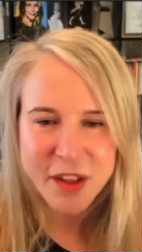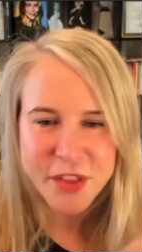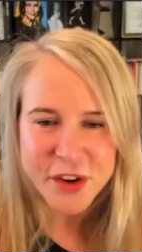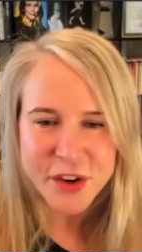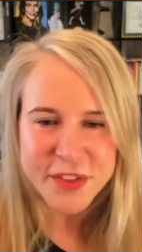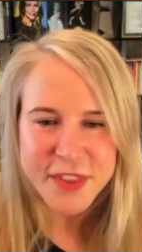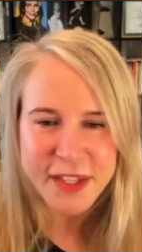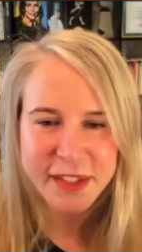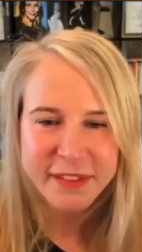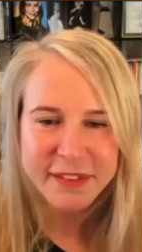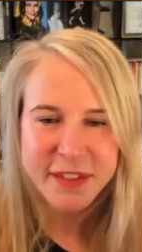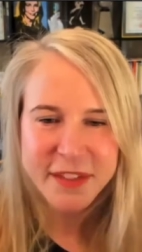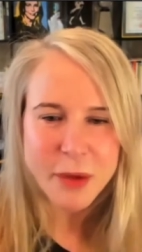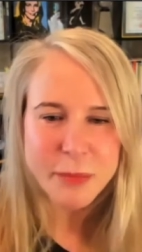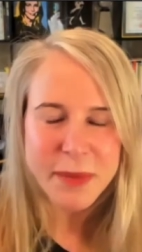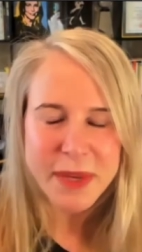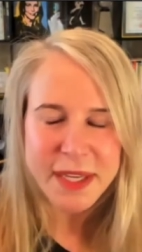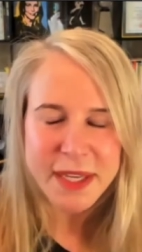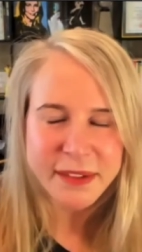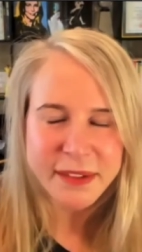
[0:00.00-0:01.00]
things
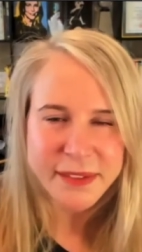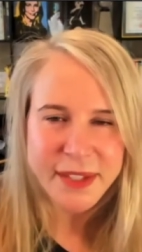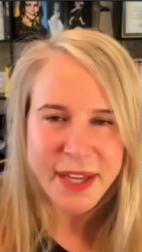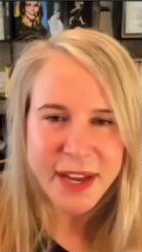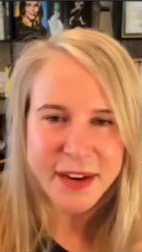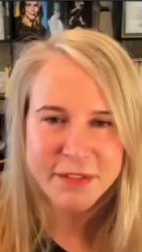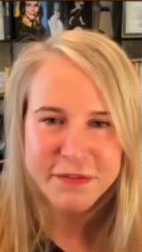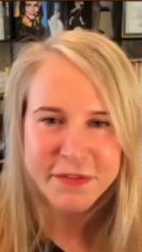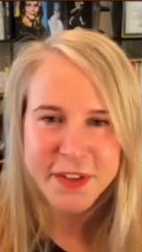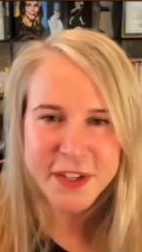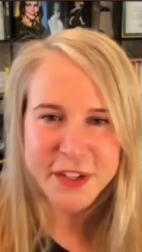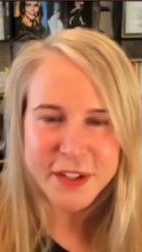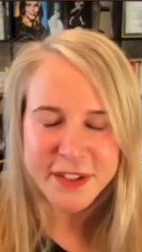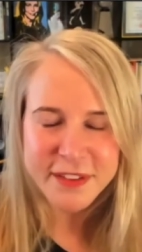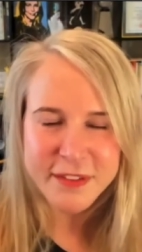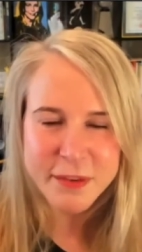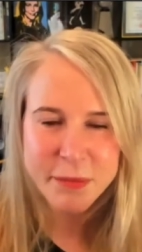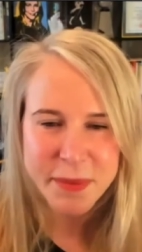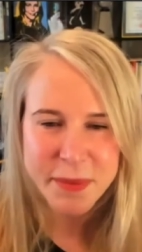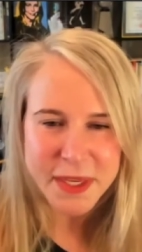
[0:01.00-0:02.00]
come in. And fear
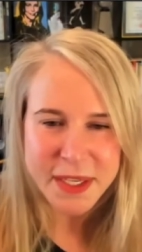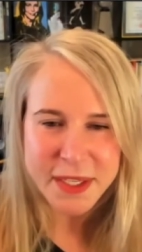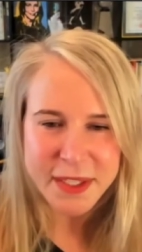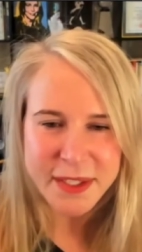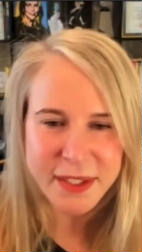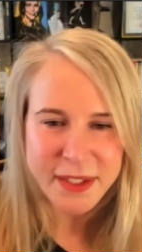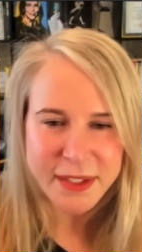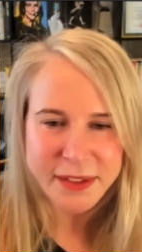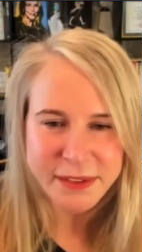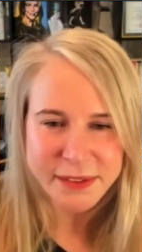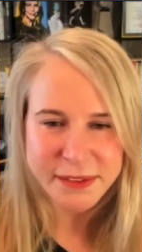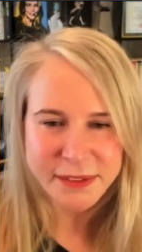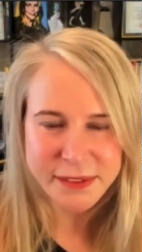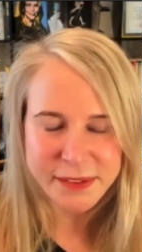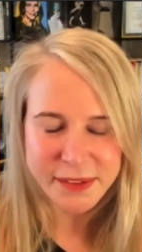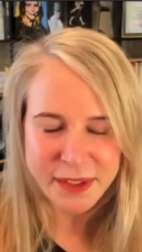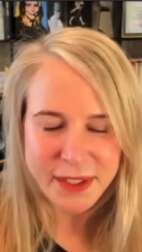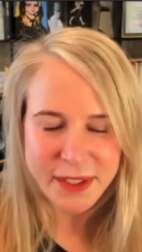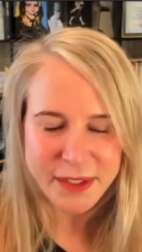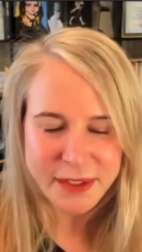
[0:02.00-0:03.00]
is a big uh,
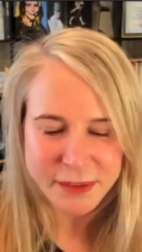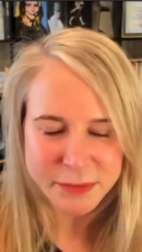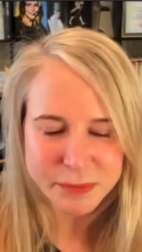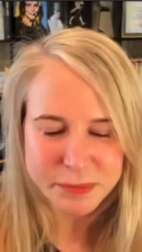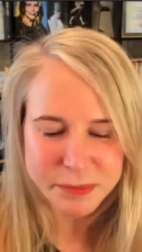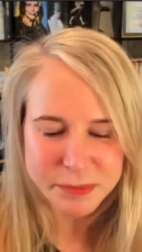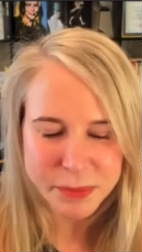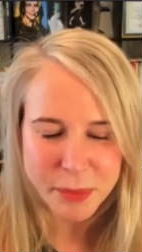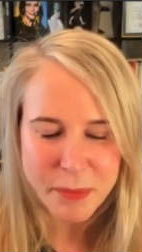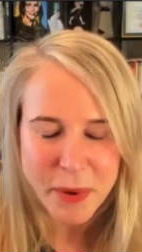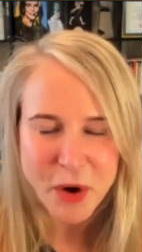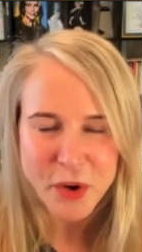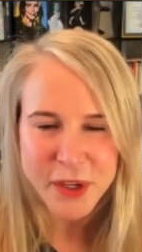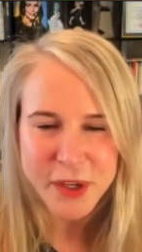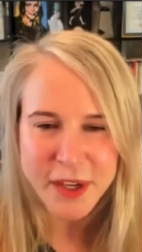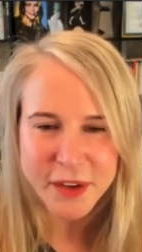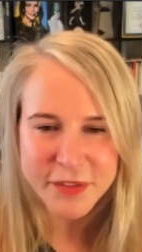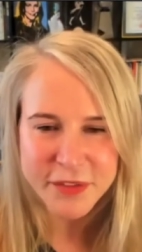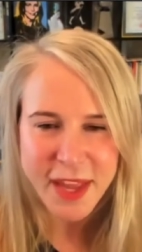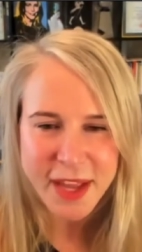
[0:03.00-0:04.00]
uh,
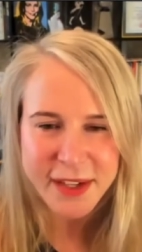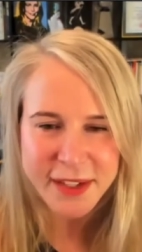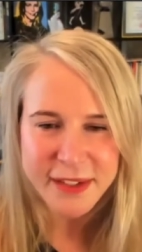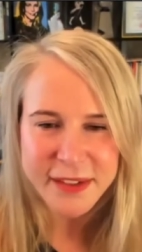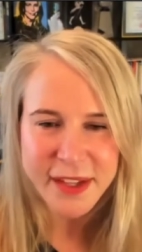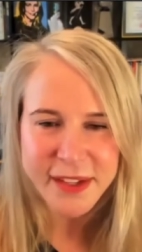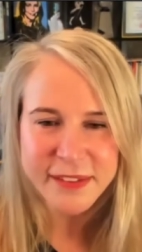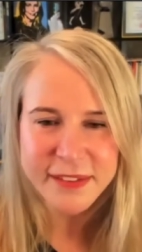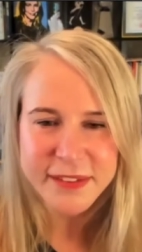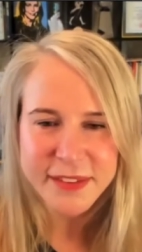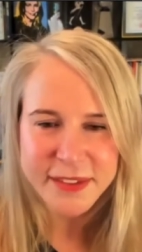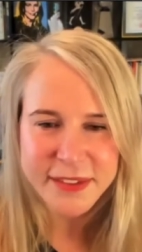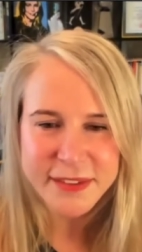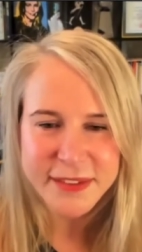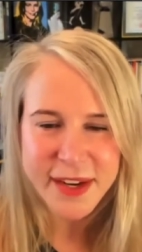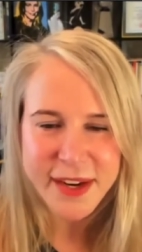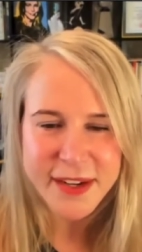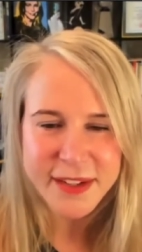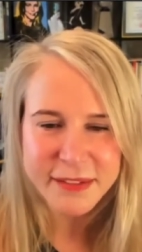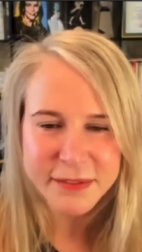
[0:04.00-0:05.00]
proponent of that. It likes to
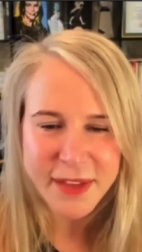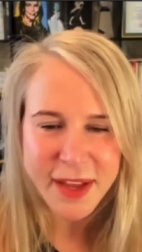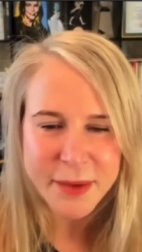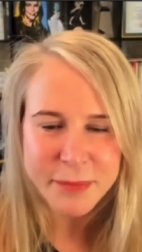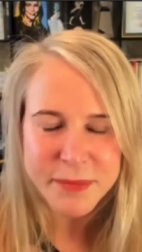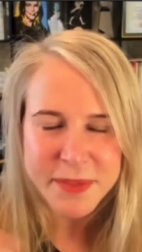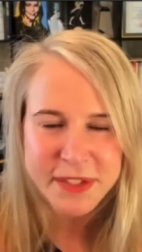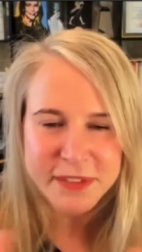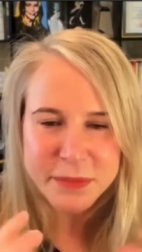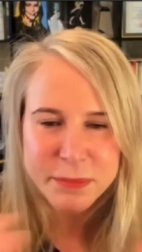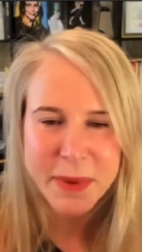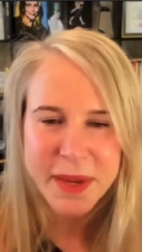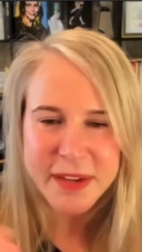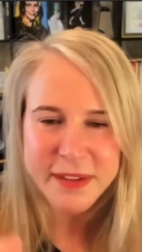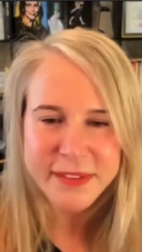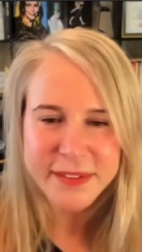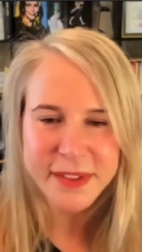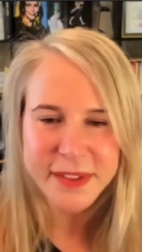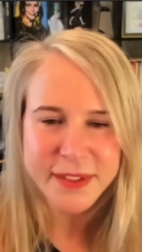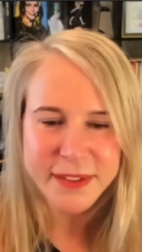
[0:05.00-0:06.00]
take empty
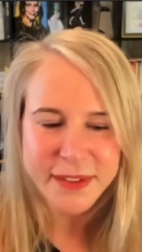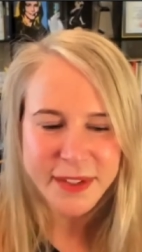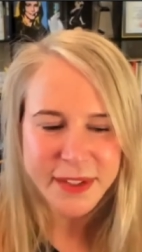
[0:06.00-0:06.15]
space and